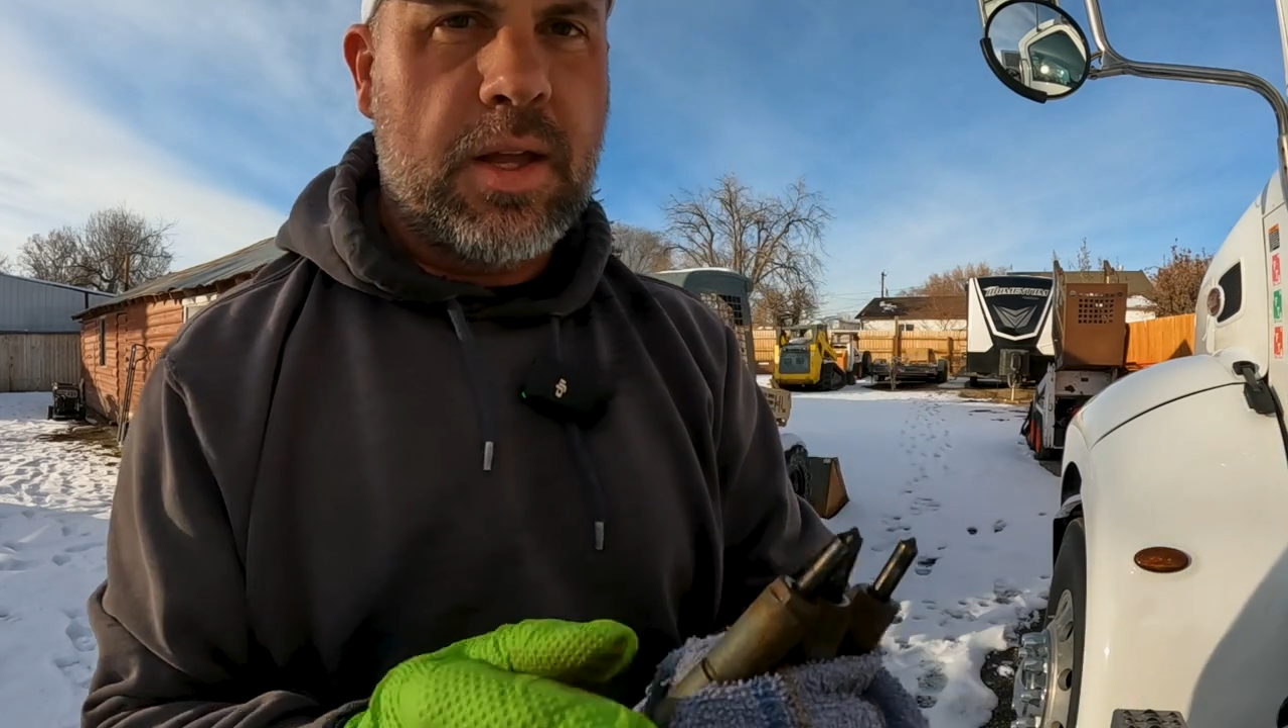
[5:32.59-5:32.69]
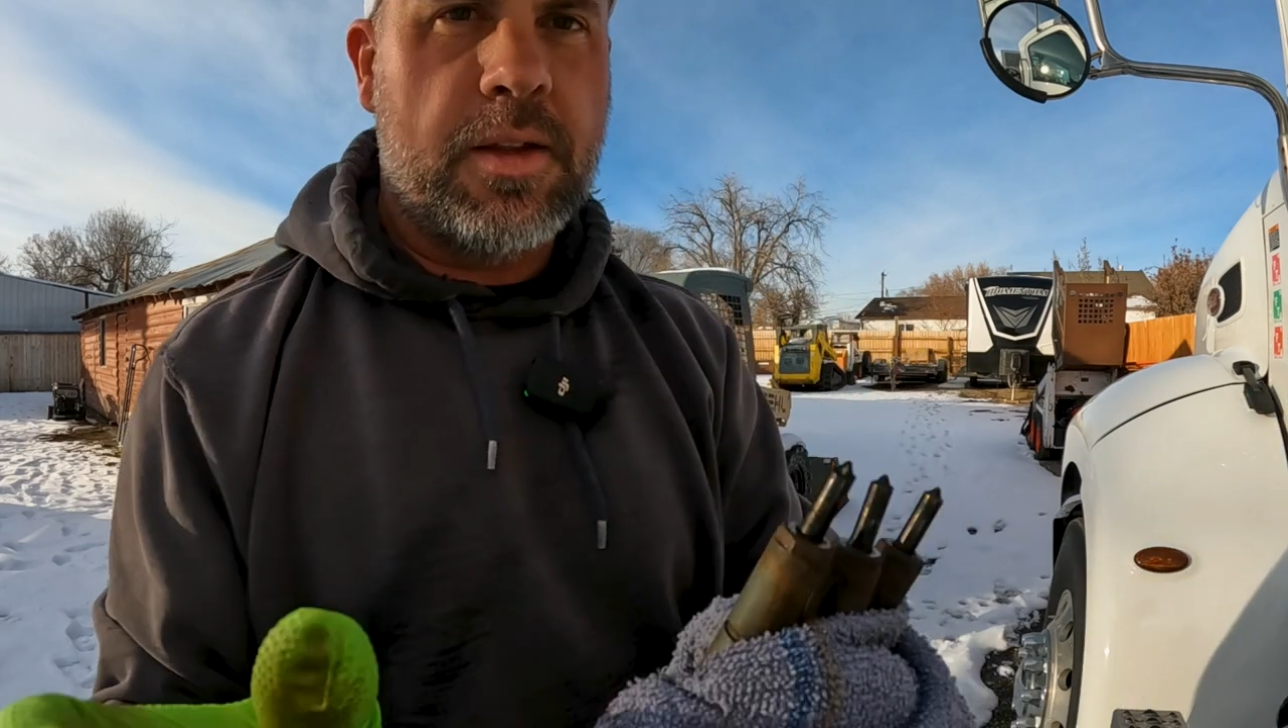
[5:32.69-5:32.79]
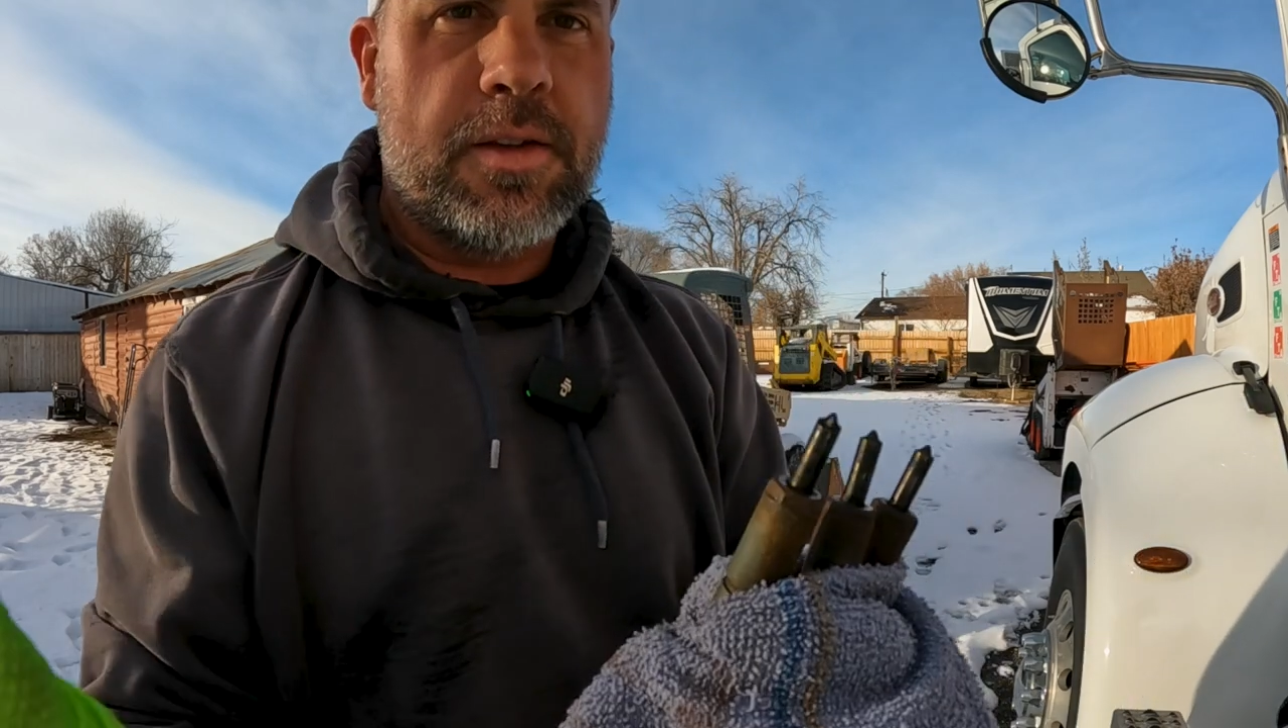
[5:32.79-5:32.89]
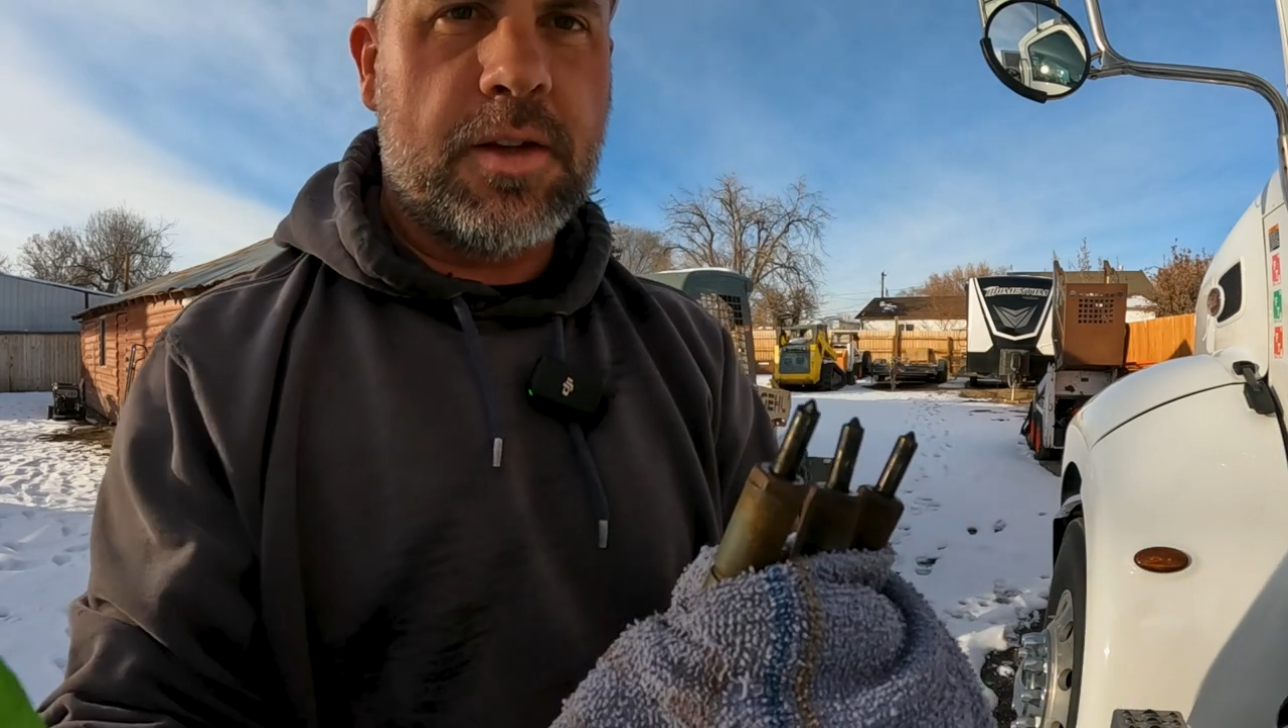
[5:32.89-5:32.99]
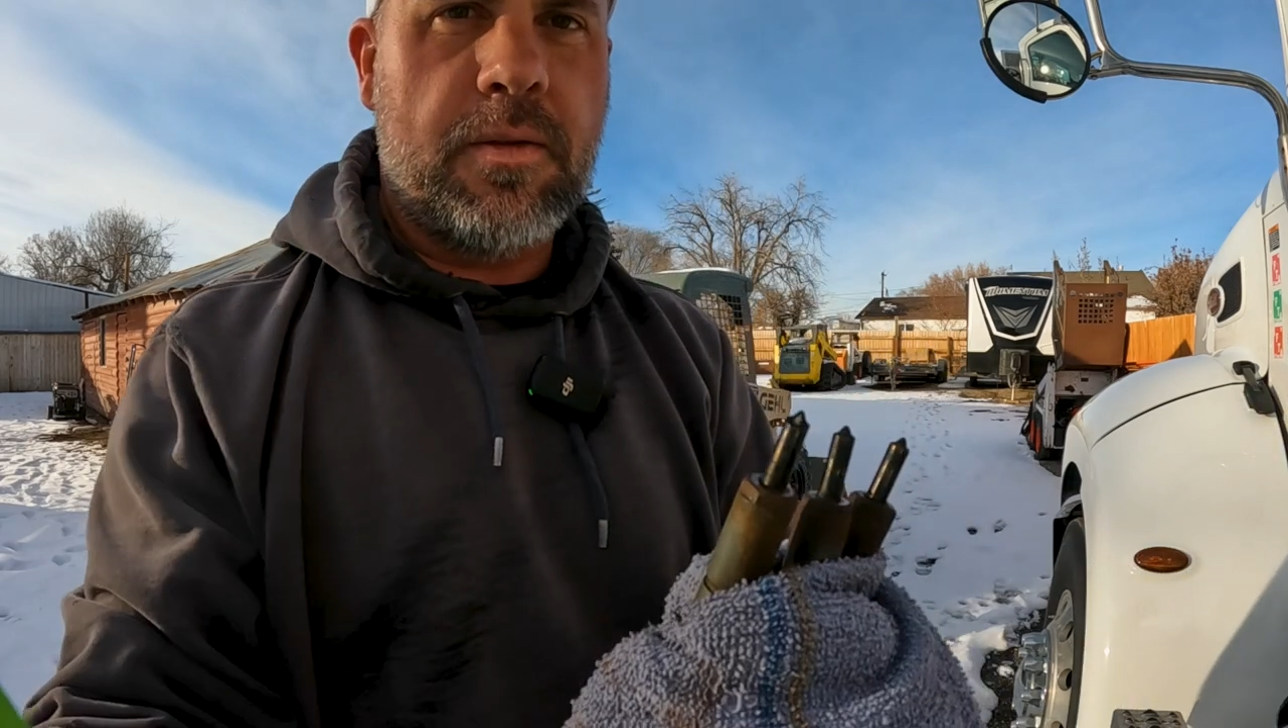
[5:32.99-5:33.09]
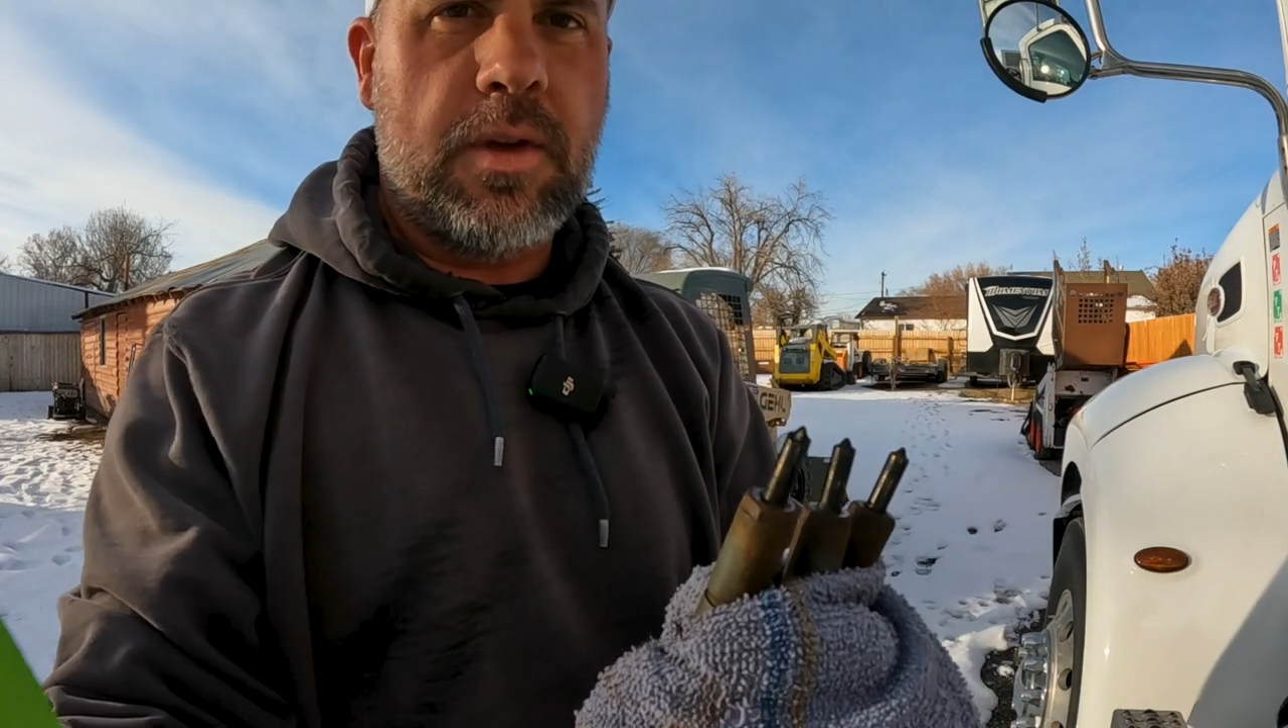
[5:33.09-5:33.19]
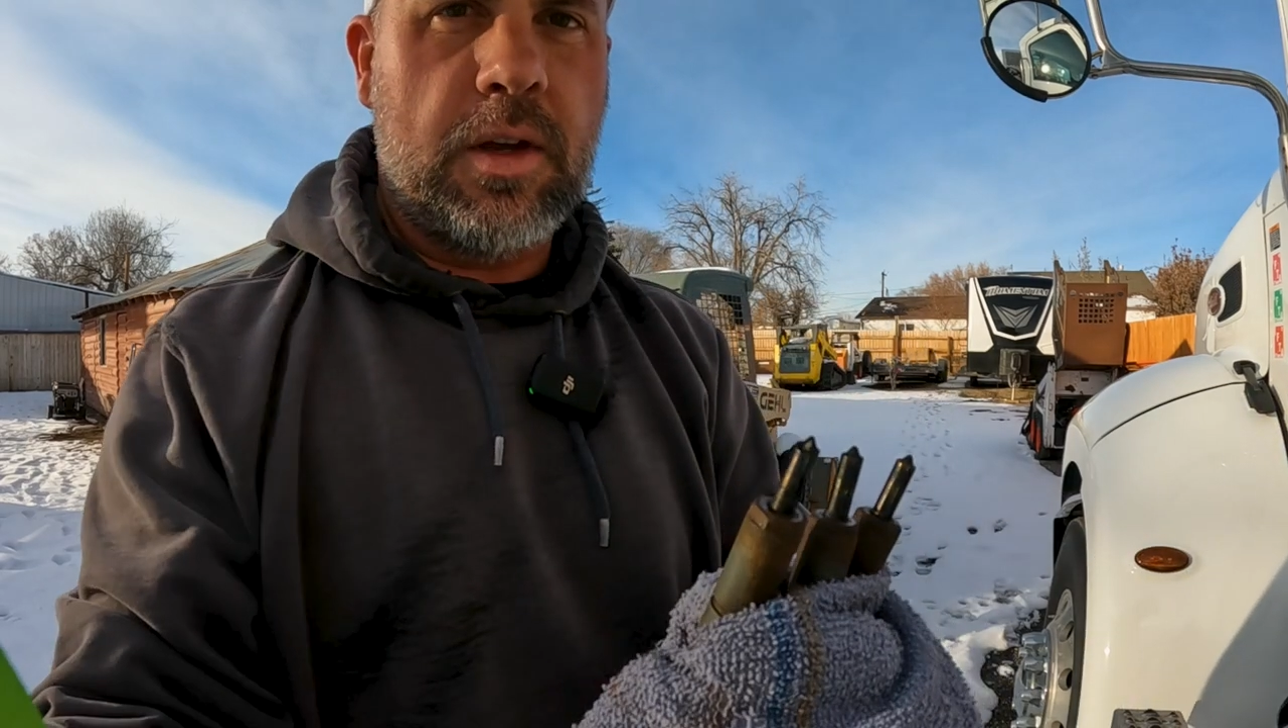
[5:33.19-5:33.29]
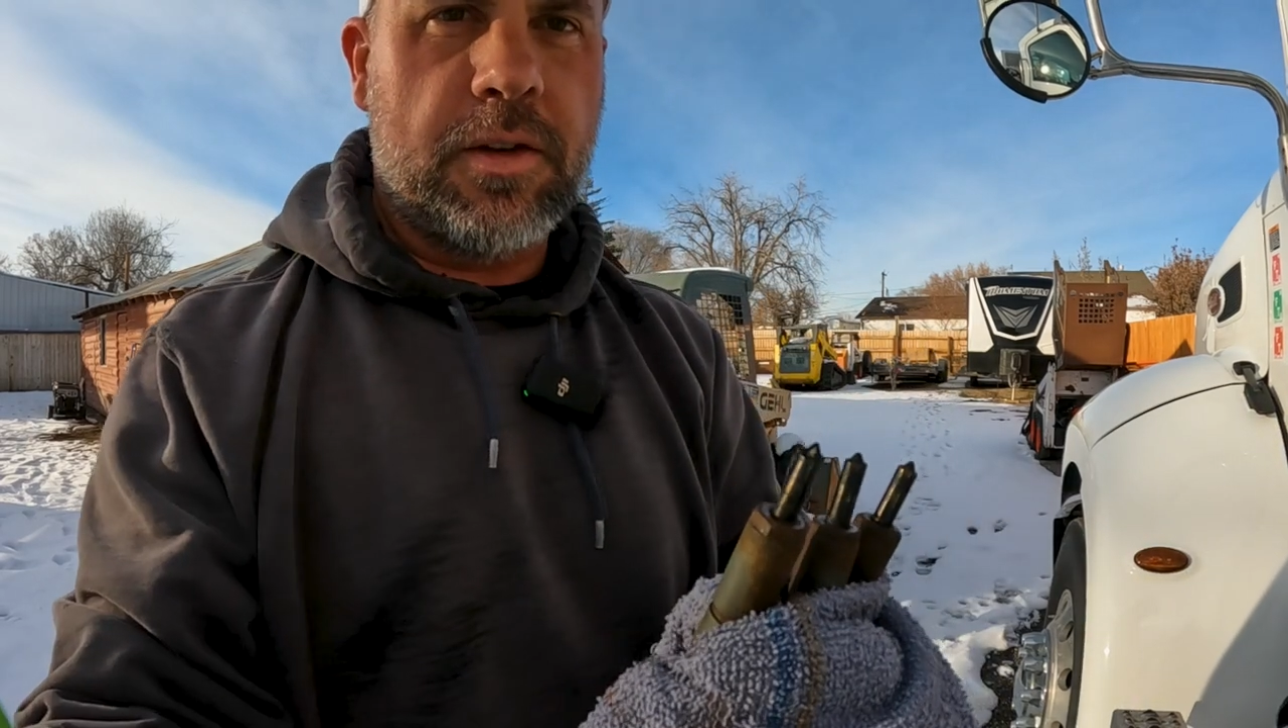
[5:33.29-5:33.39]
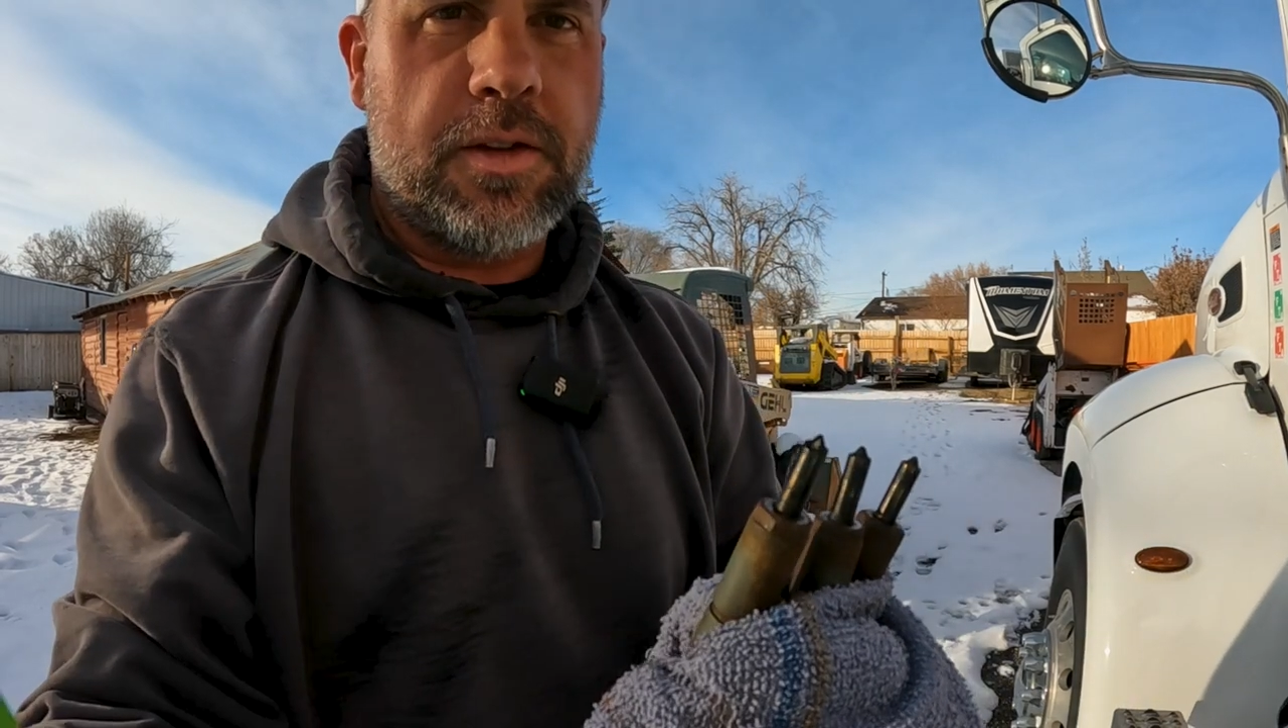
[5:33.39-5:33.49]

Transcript: Let's see if you can